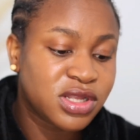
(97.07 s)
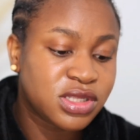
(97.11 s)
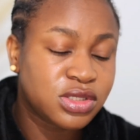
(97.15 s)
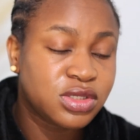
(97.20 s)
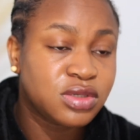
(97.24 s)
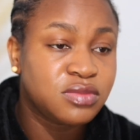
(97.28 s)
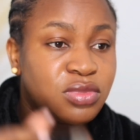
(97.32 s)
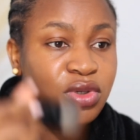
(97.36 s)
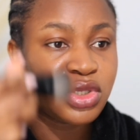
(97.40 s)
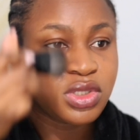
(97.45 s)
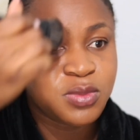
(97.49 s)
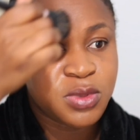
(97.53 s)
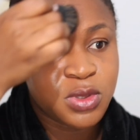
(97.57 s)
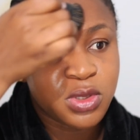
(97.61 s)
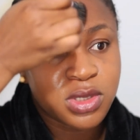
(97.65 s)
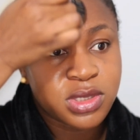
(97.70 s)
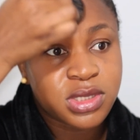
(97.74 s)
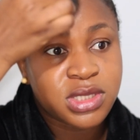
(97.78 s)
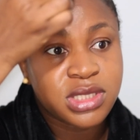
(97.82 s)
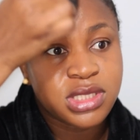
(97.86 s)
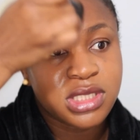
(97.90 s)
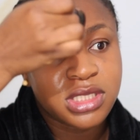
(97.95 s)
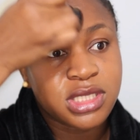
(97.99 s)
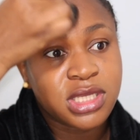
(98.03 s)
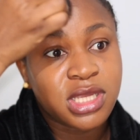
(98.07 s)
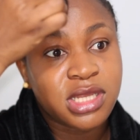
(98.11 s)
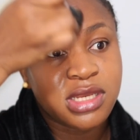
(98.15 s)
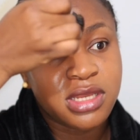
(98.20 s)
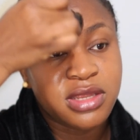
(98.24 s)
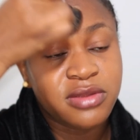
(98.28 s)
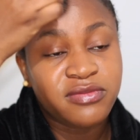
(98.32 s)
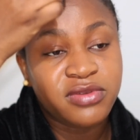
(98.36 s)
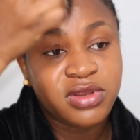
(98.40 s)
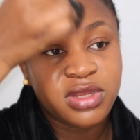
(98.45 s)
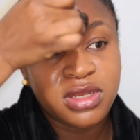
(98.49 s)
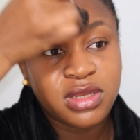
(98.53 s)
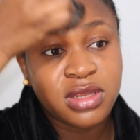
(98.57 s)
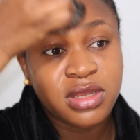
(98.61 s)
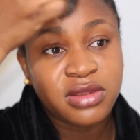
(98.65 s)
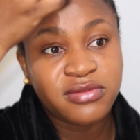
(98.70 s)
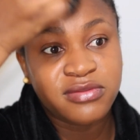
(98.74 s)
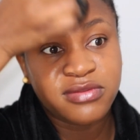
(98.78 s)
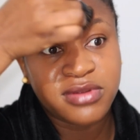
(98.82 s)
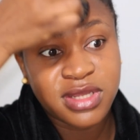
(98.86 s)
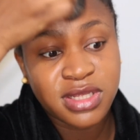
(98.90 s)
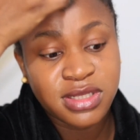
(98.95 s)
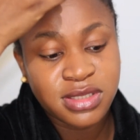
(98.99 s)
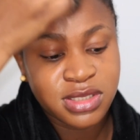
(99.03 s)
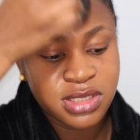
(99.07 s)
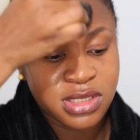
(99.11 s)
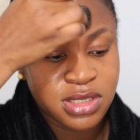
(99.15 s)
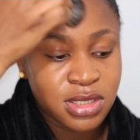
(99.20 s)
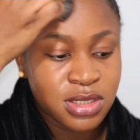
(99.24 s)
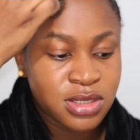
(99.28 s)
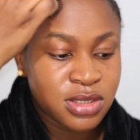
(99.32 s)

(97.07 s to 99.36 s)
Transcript: too much because this is an evening event.